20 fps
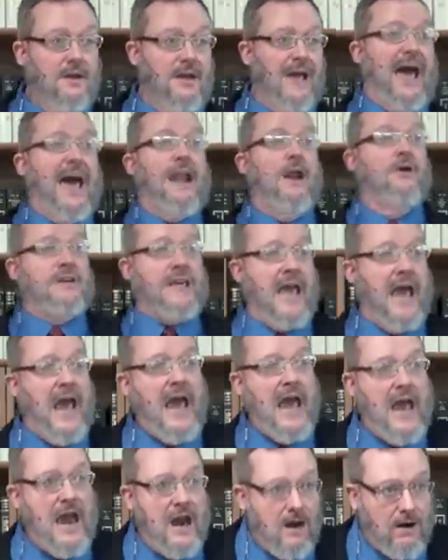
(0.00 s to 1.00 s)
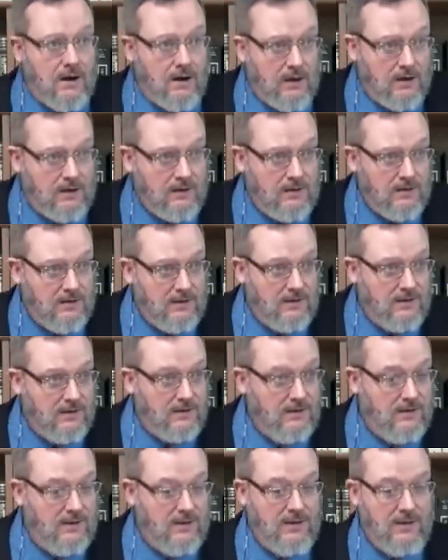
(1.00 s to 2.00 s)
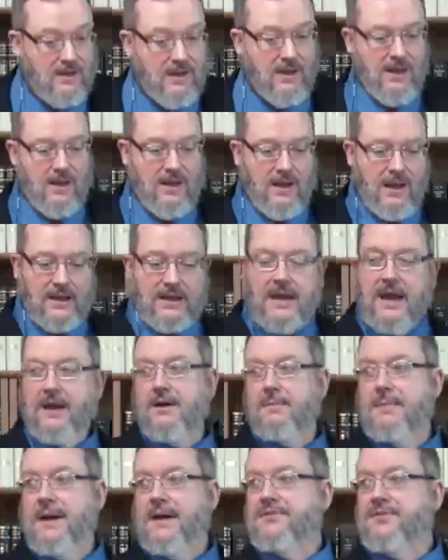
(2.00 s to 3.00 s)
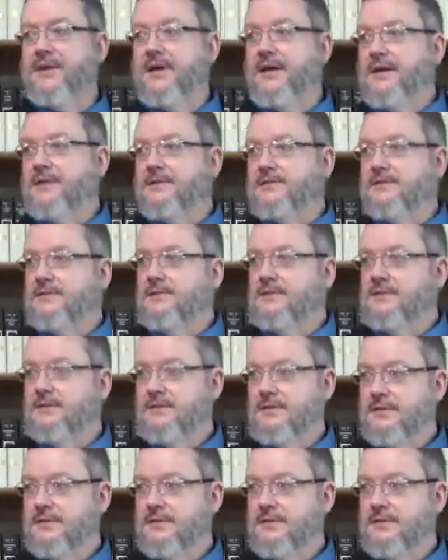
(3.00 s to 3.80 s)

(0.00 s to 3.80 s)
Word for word: I don't care. I care about this.